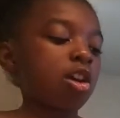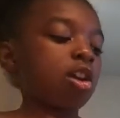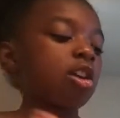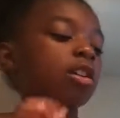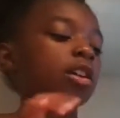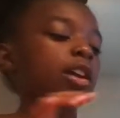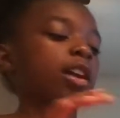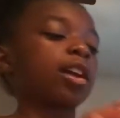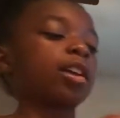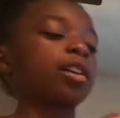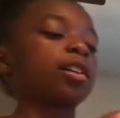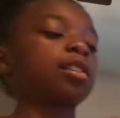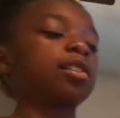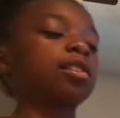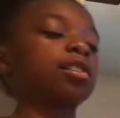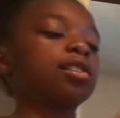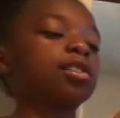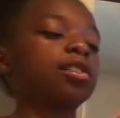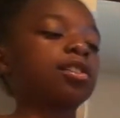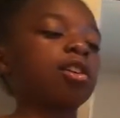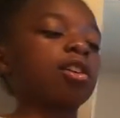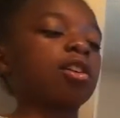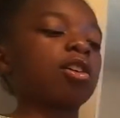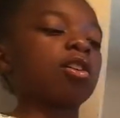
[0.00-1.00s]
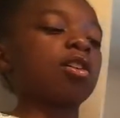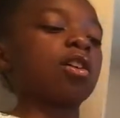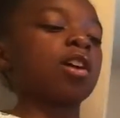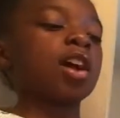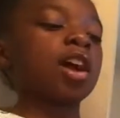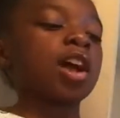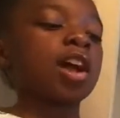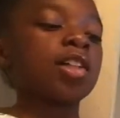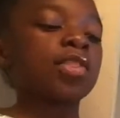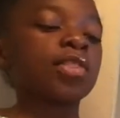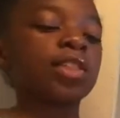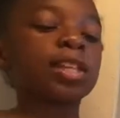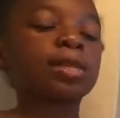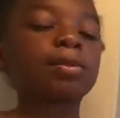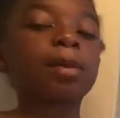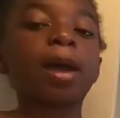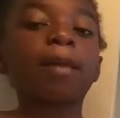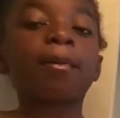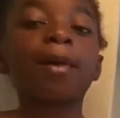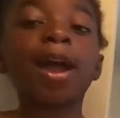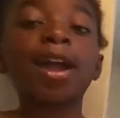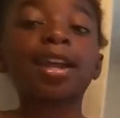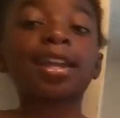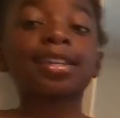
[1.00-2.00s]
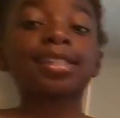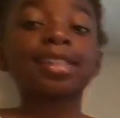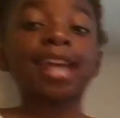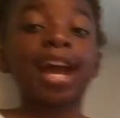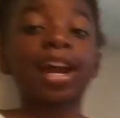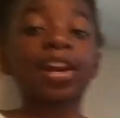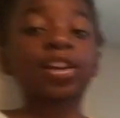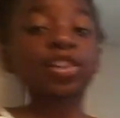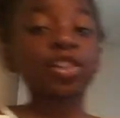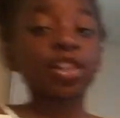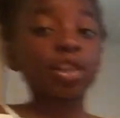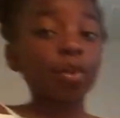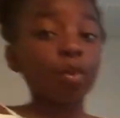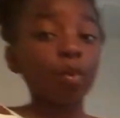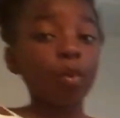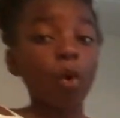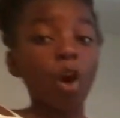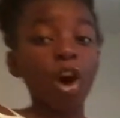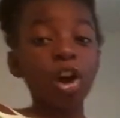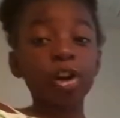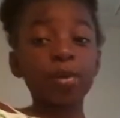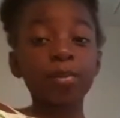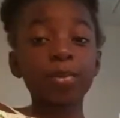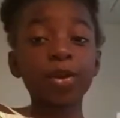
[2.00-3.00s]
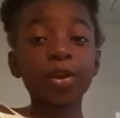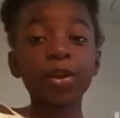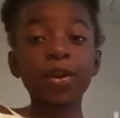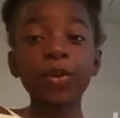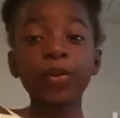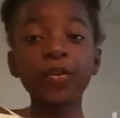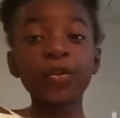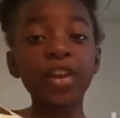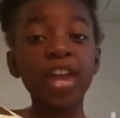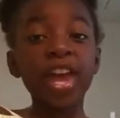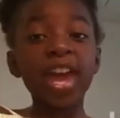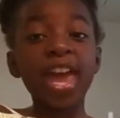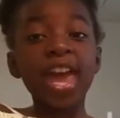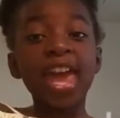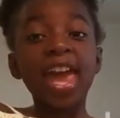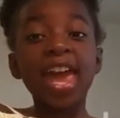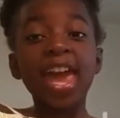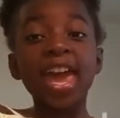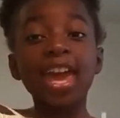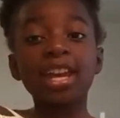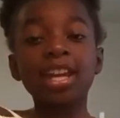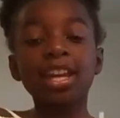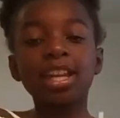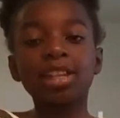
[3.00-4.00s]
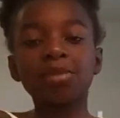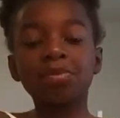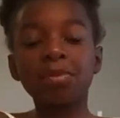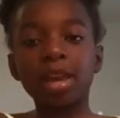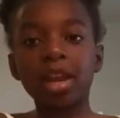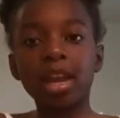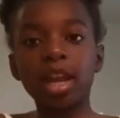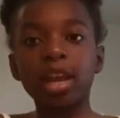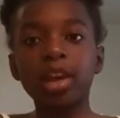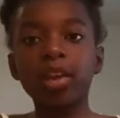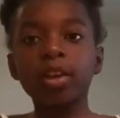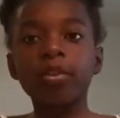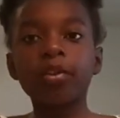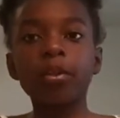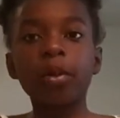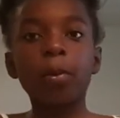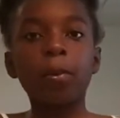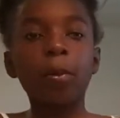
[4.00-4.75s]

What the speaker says: Okay, so this backpack is actually waterproof, and it is made out of